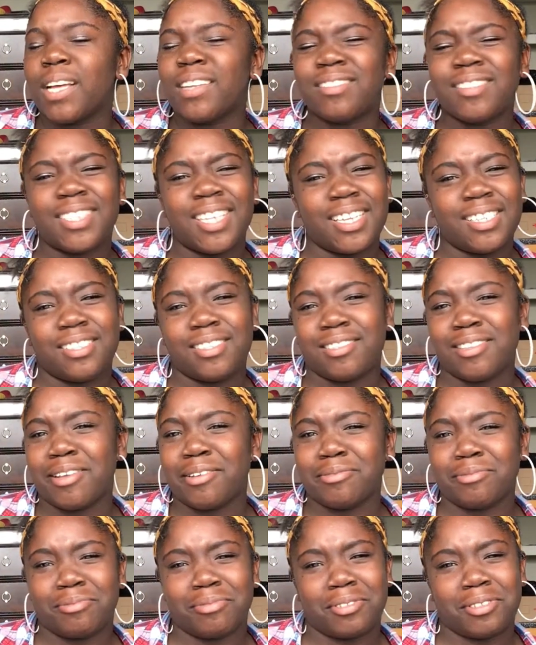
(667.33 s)
I say
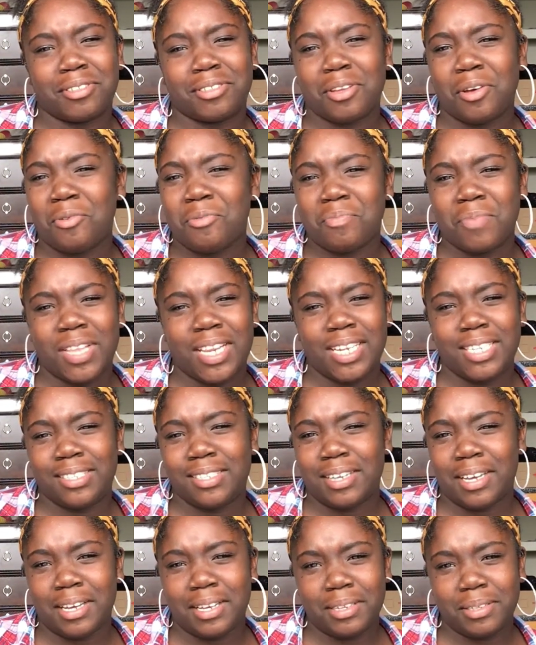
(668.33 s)
so so many
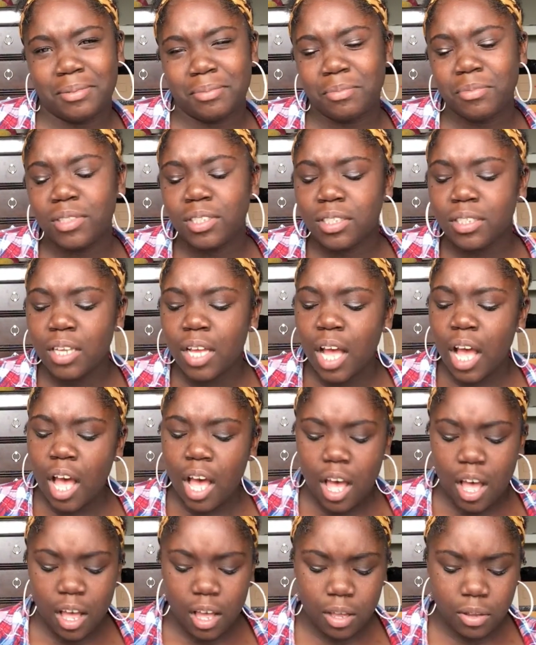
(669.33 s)
times.
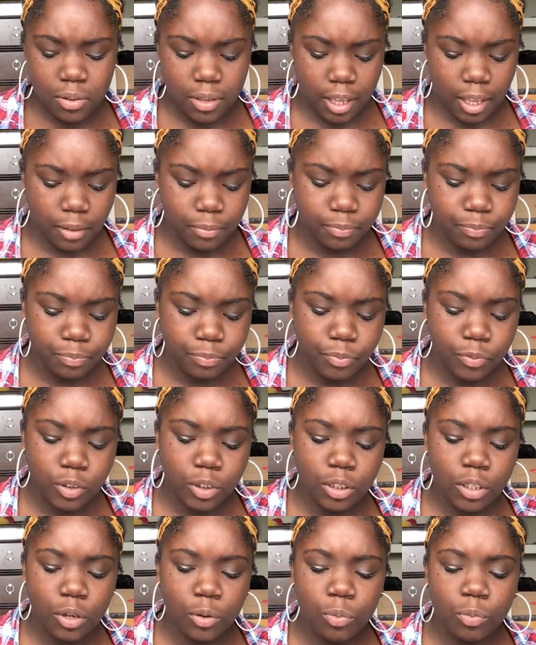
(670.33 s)
Okay,
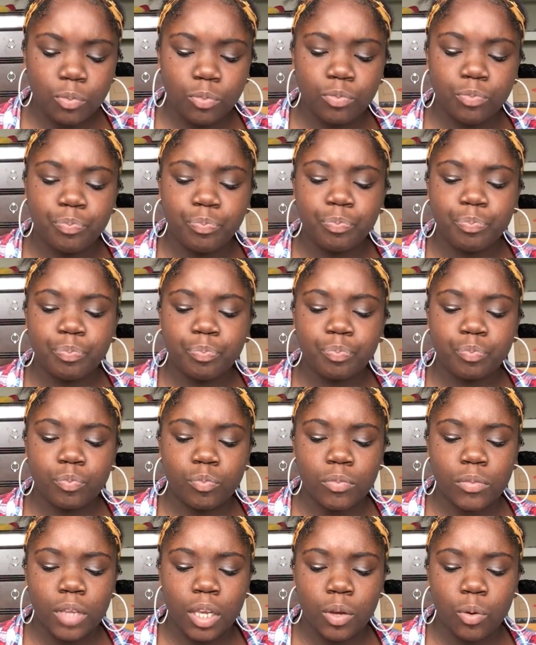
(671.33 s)
so
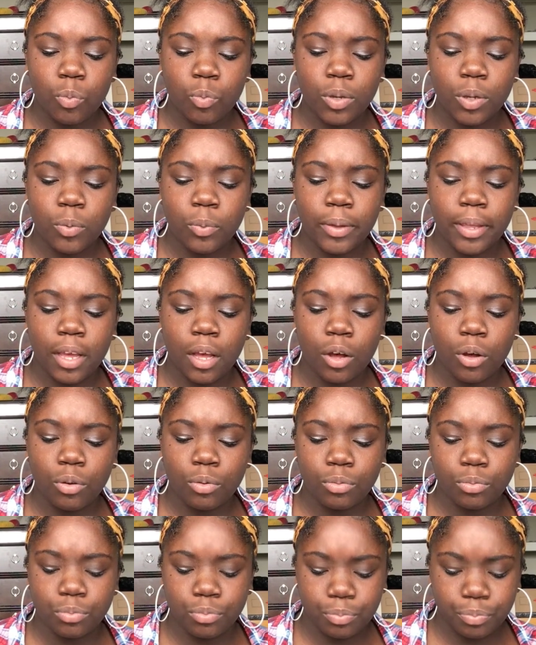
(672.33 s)
we went
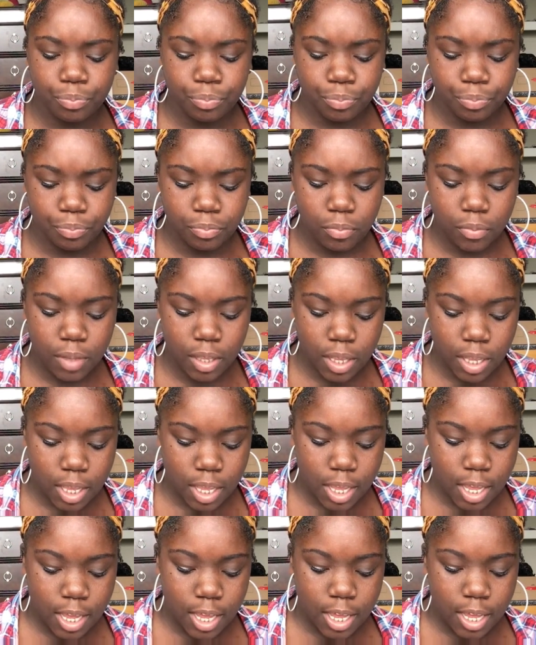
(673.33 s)
home
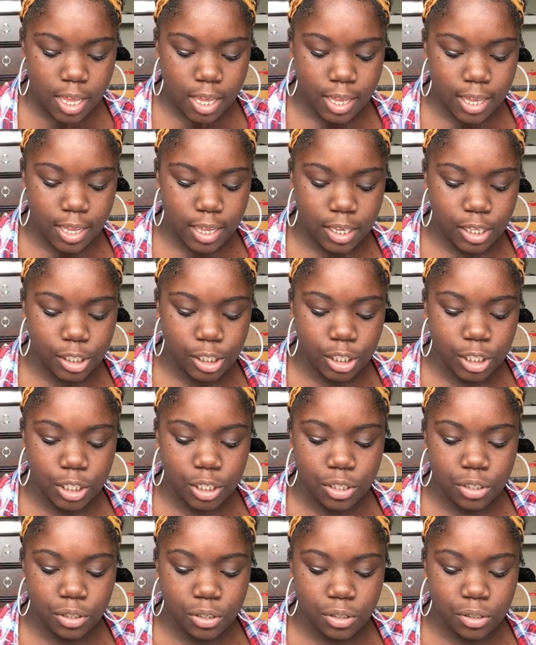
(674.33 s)
and
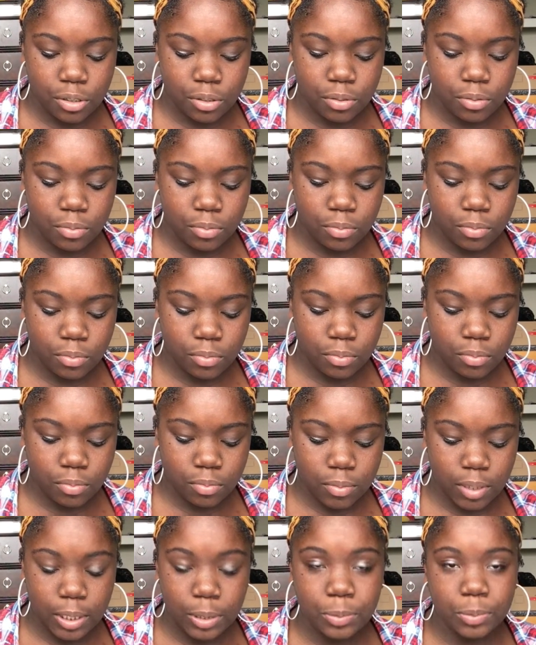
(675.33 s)

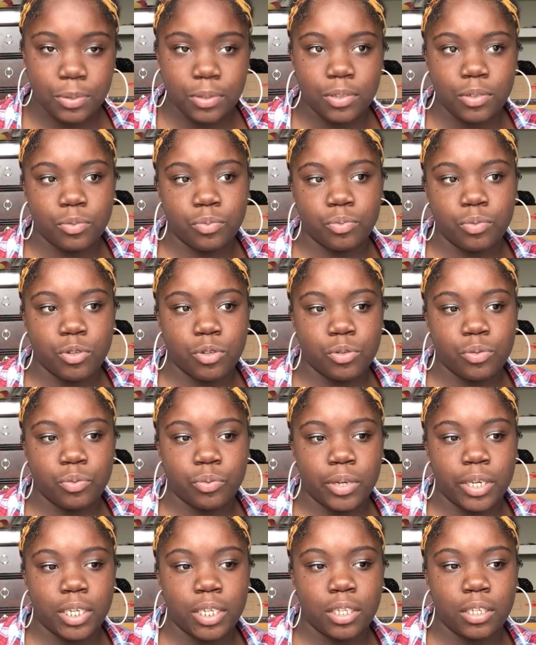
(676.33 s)
it was just
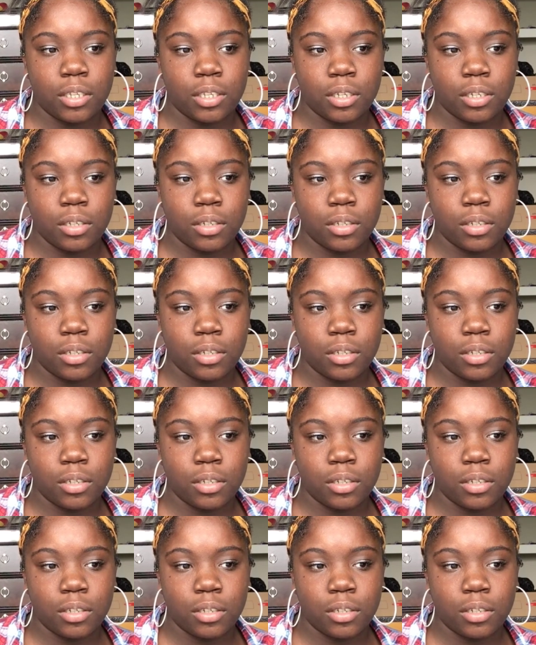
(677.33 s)
regular.